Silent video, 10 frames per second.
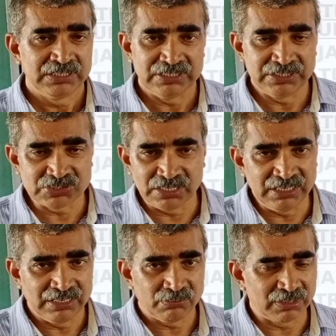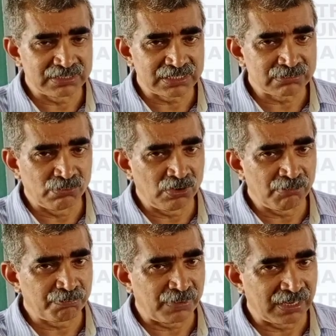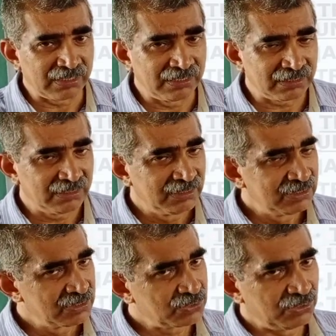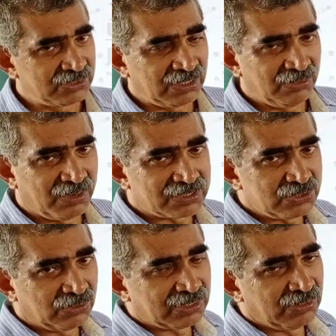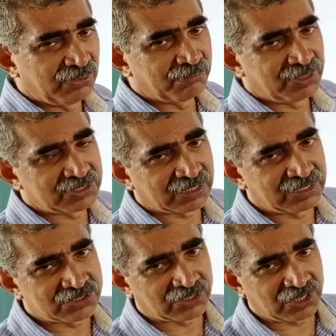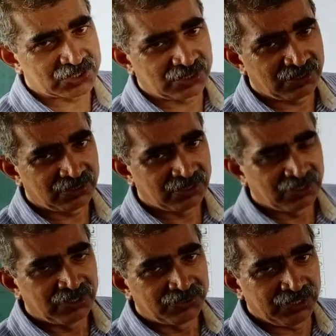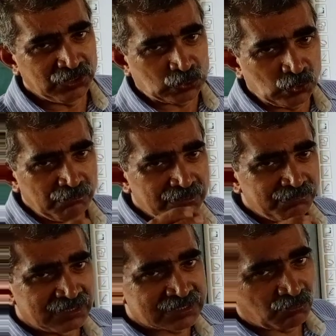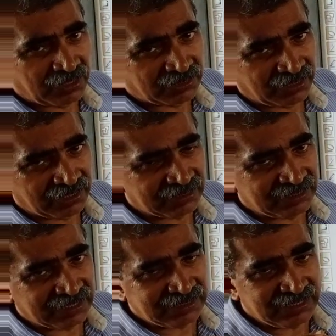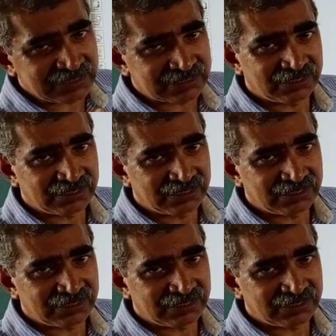Italy was a small partner, so Italy was not given much consideration. Then two members were there, that is